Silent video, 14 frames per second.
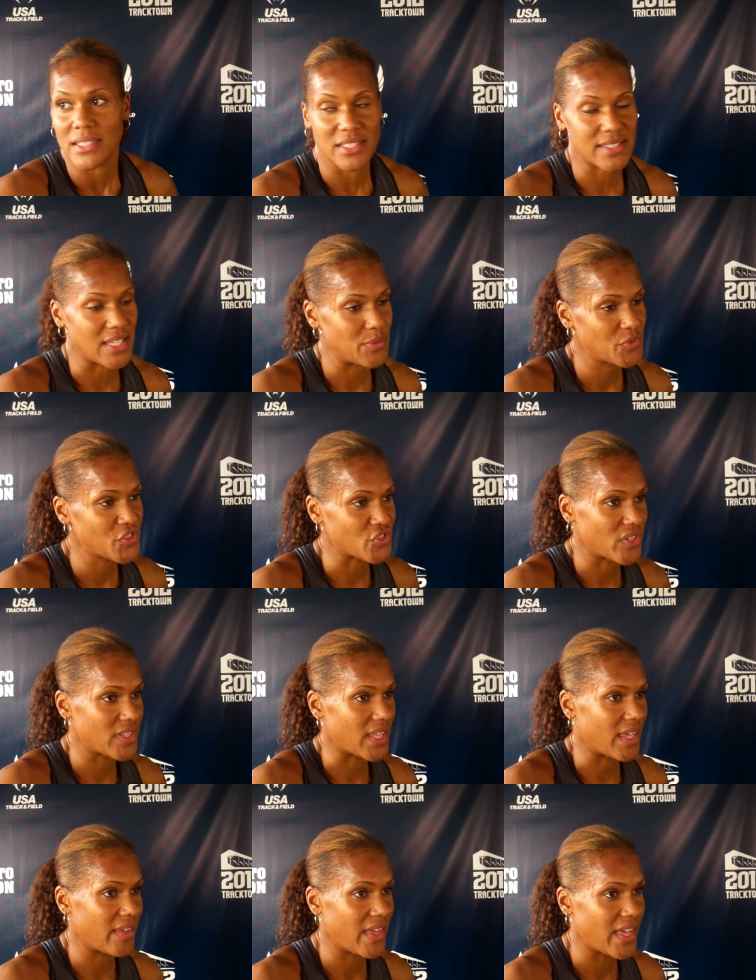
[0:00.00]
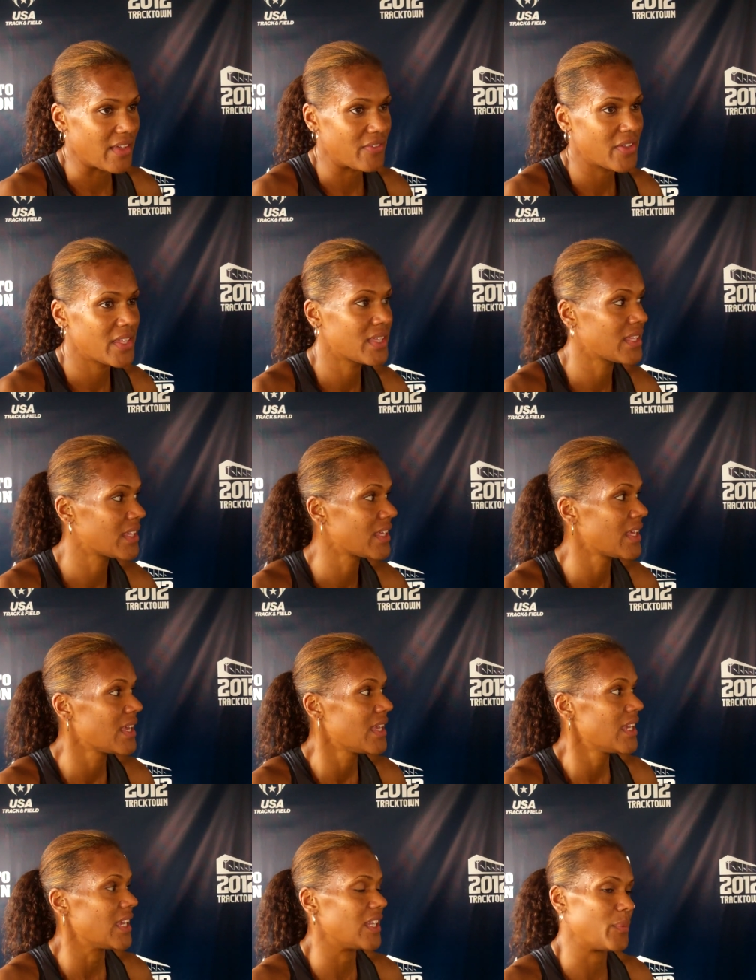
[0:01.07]
same strength I have
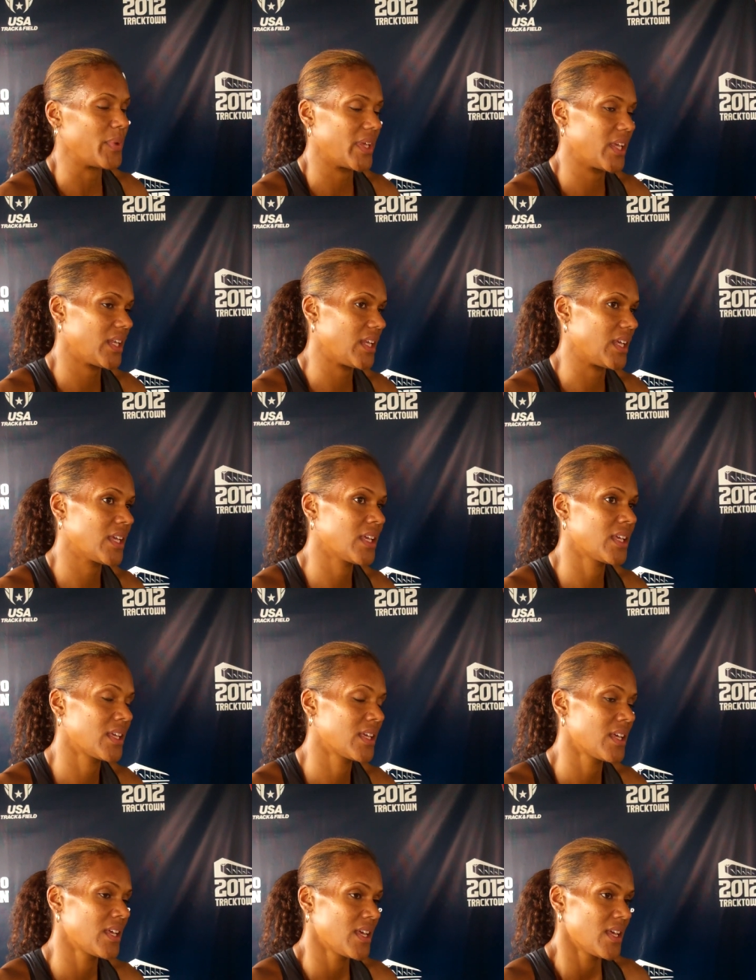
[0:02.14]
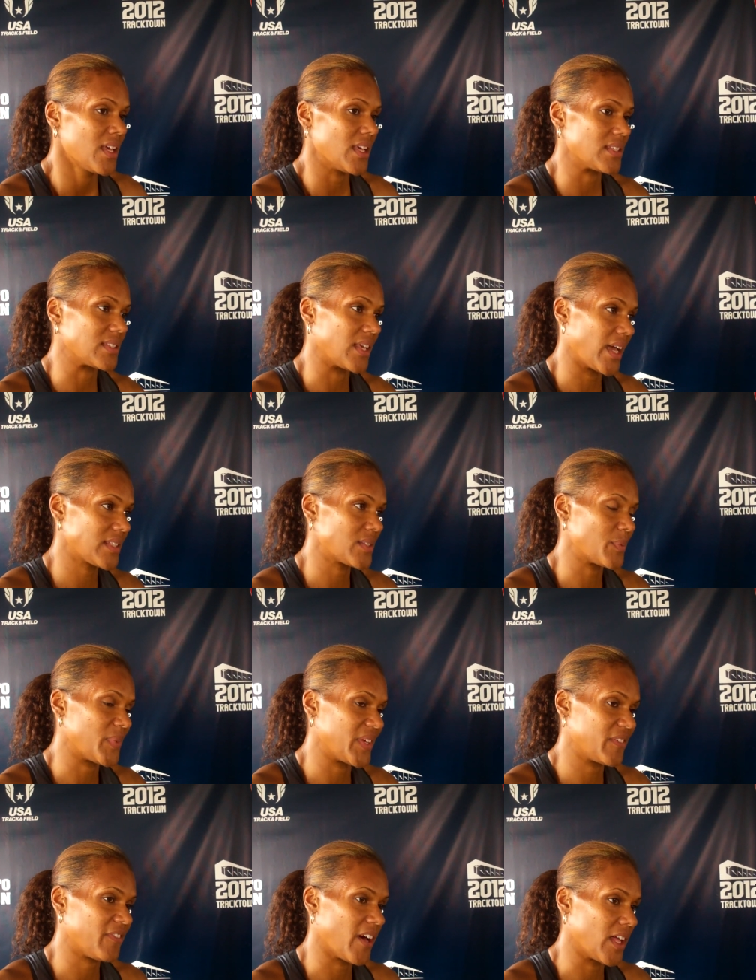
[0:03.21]
in the beginning has got to
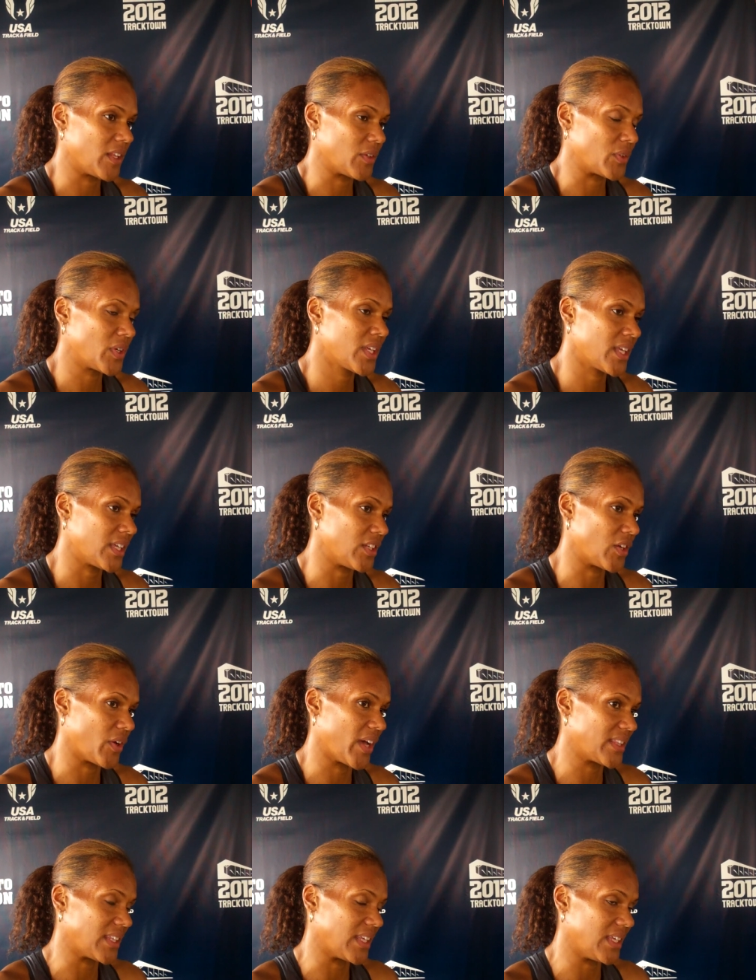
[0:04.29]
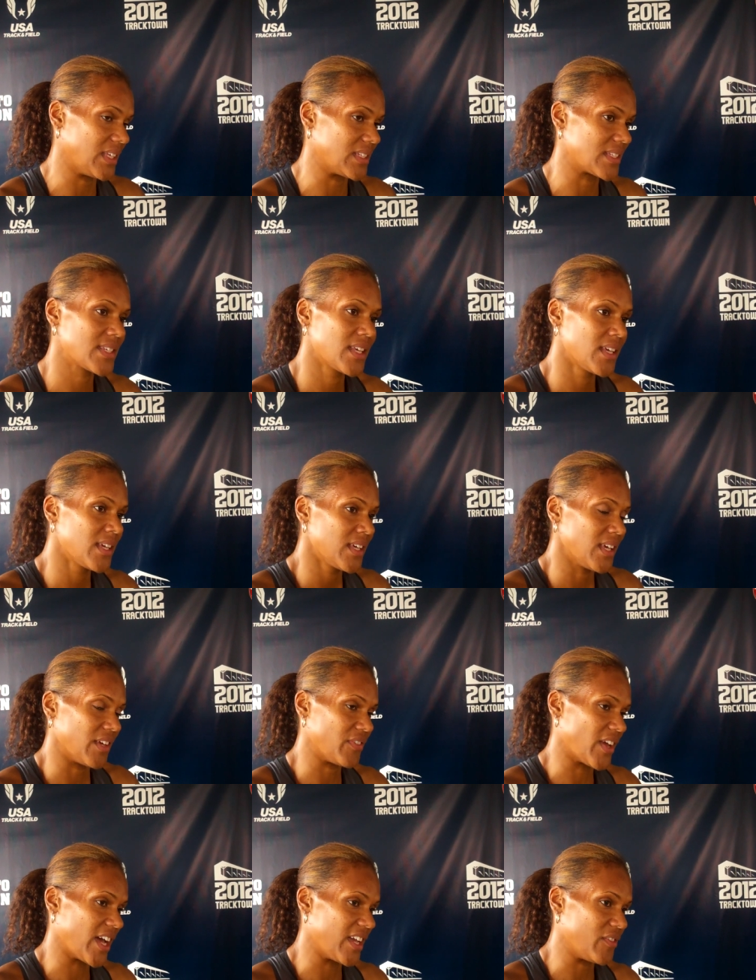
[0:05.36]
be followed, you know, at the end, if
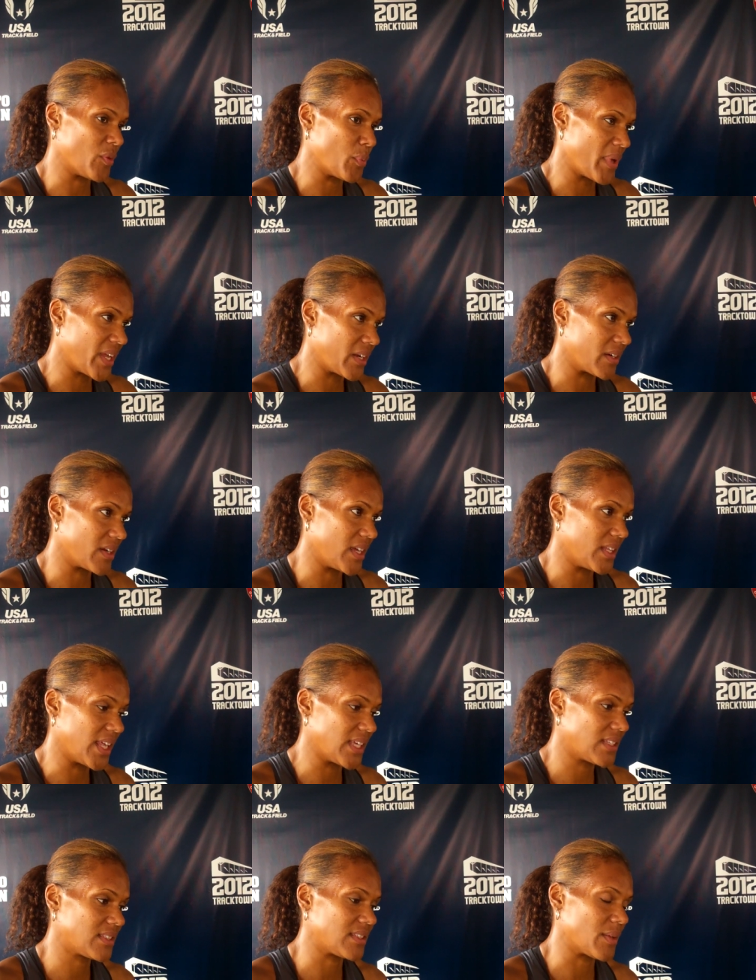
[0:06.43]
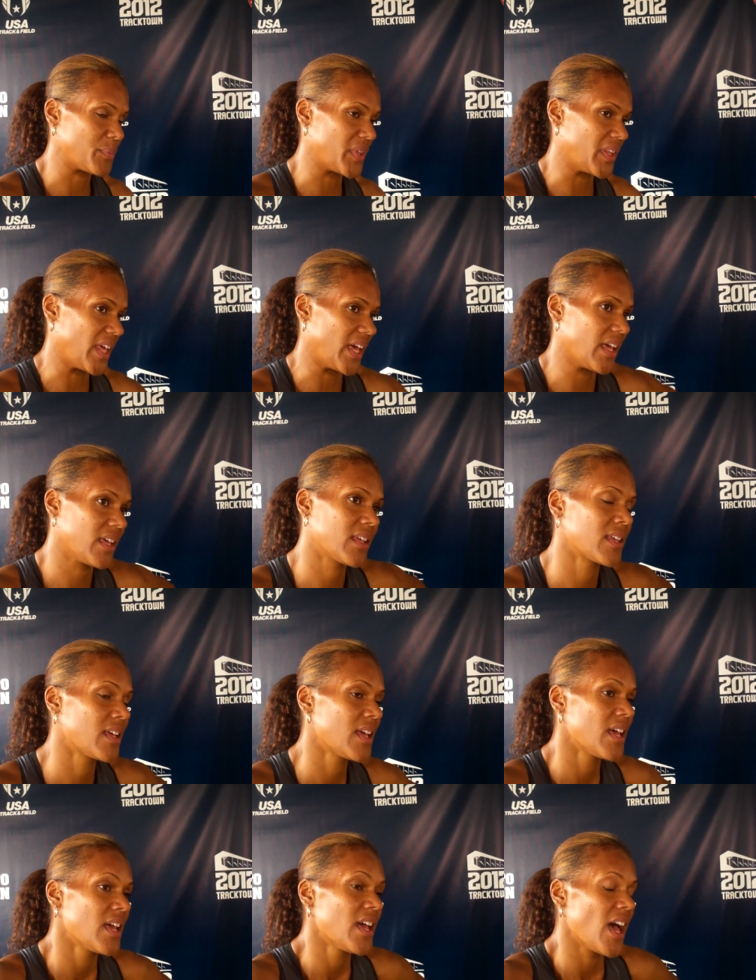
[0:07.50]
not even better. And that's something that
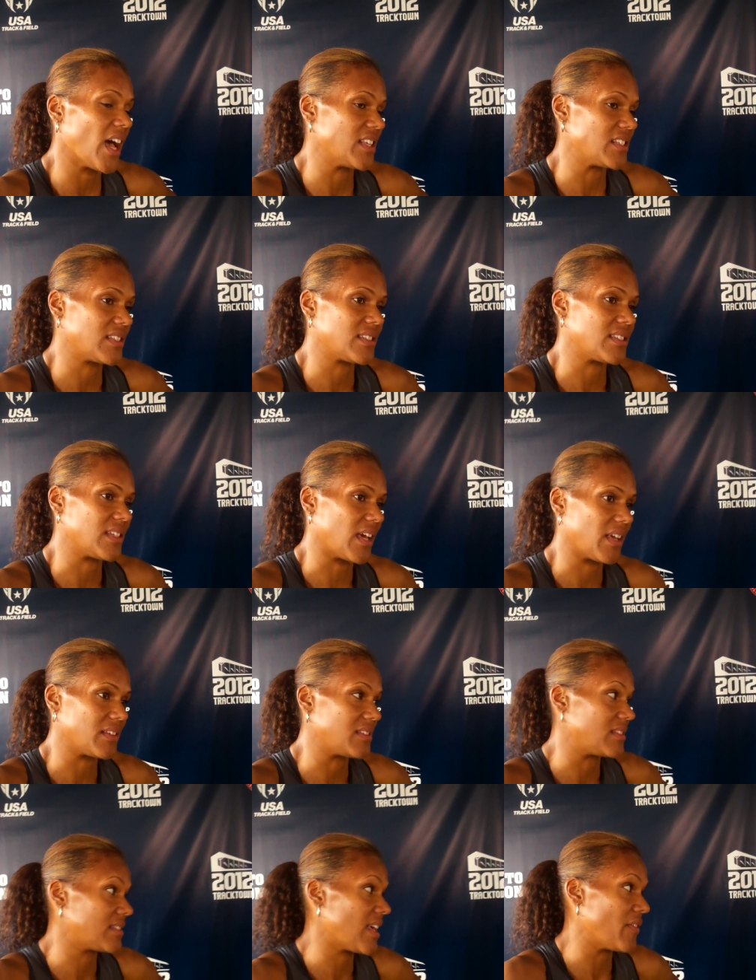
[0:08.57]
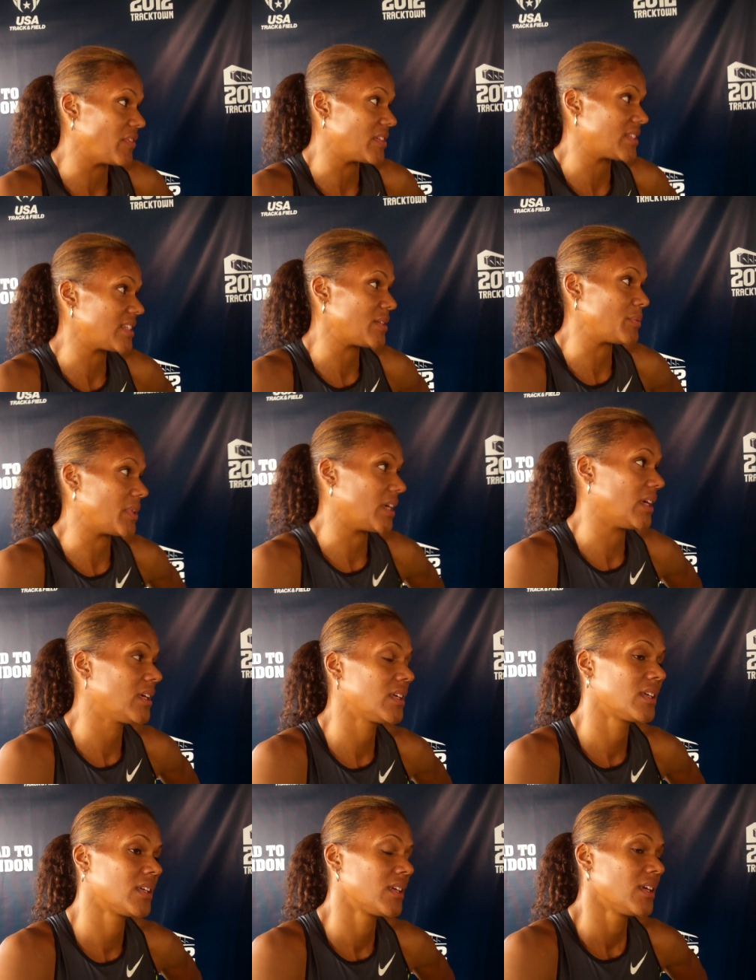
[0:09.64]
I just haven't seemed to
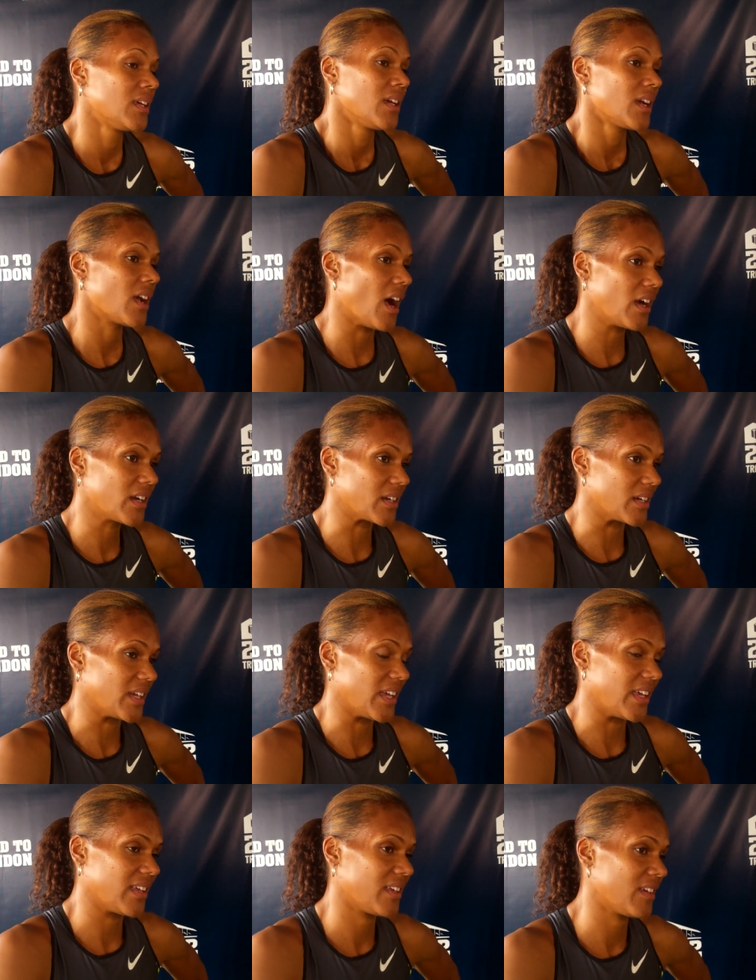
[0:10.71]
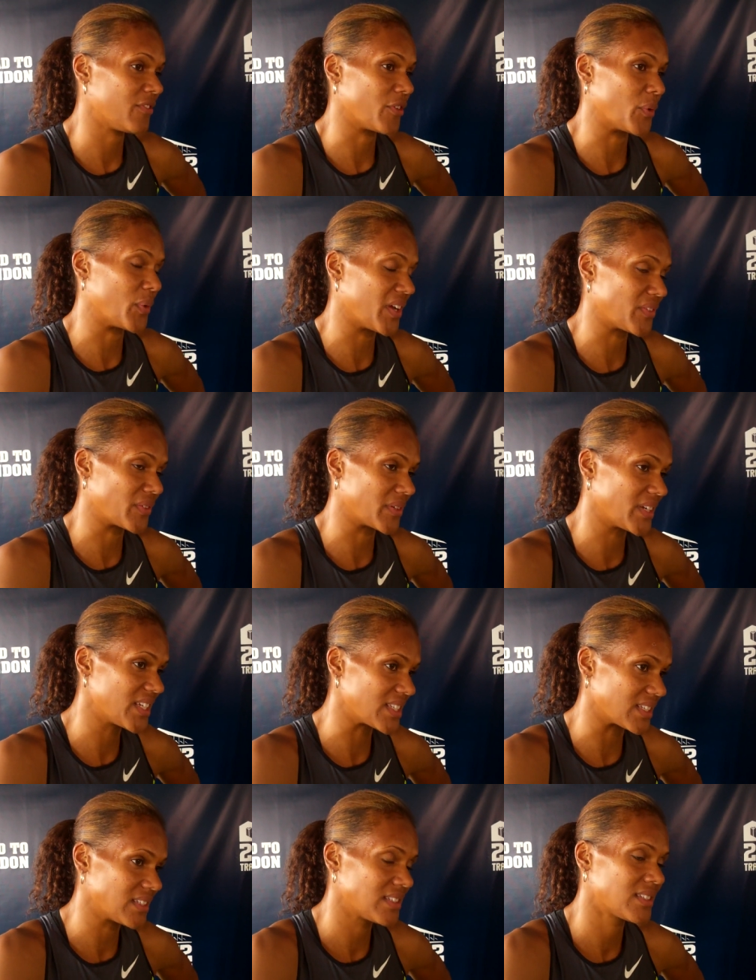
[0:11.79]
conquer yet, for whatever reason.